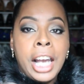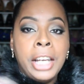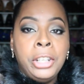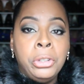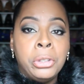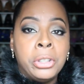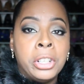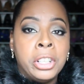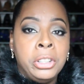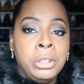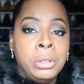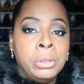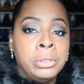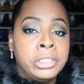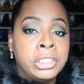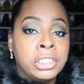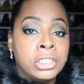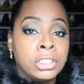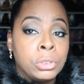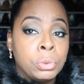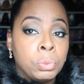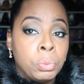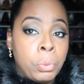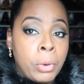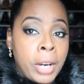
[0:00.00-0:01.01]
And you can use
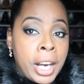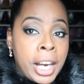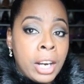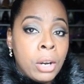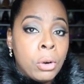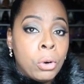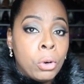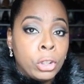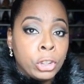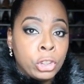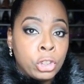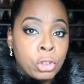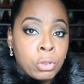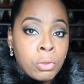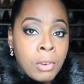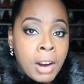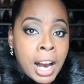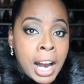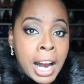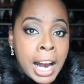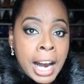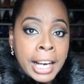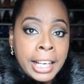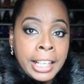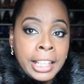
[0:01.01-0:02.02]
this wet or
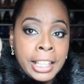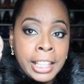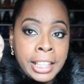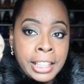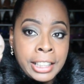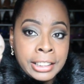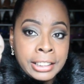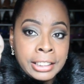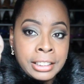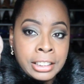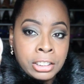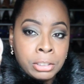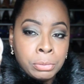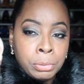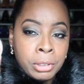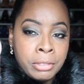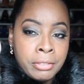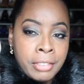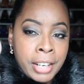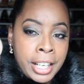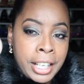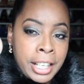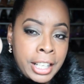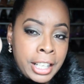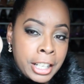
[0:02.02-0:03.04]
dry. And it's this
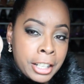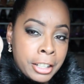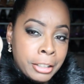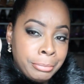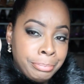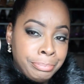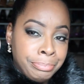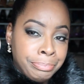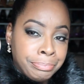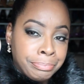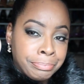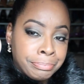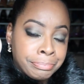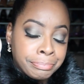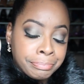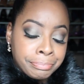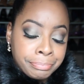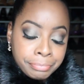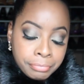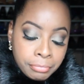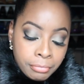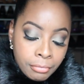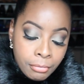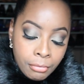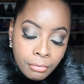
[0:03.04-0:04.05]
one right here.
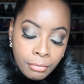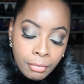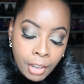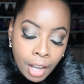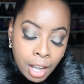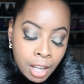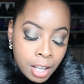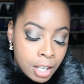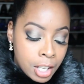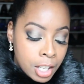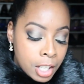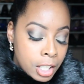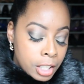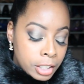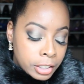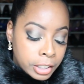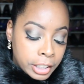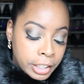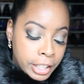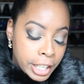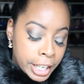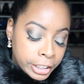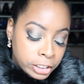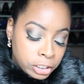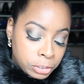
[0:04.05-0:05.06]

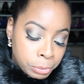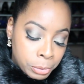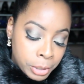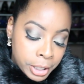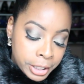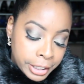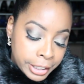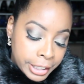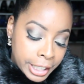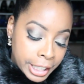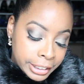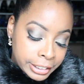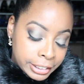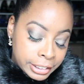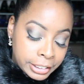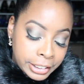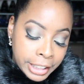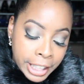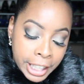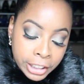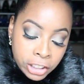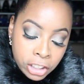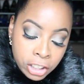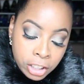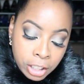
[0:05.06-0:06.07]
The next one that I
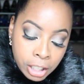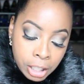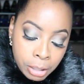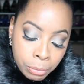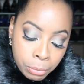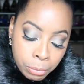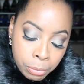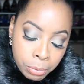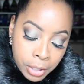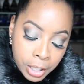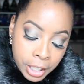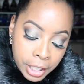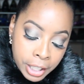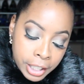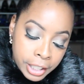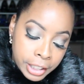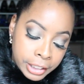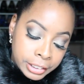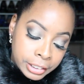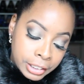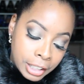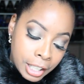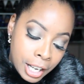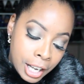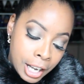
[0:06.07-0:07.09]
snatched up
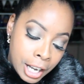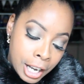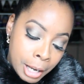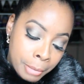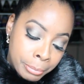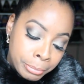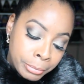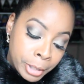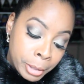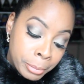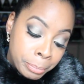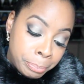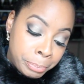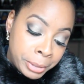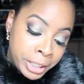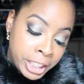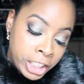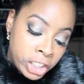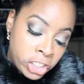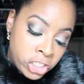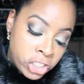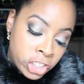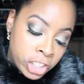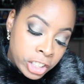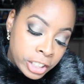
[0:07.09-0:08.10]
was um,
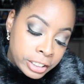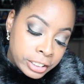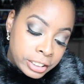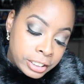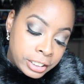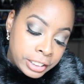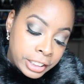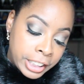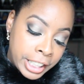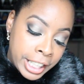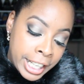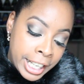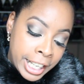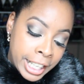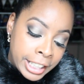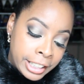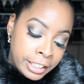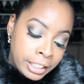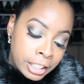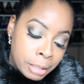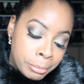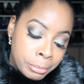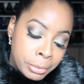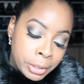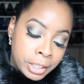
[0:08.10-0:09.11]
Beach
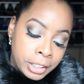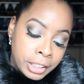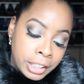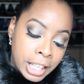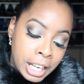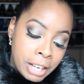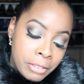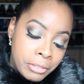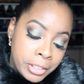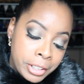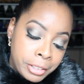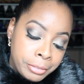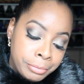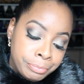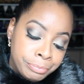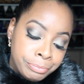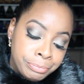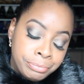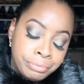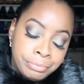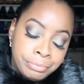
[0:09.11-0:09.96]
Sand number 11,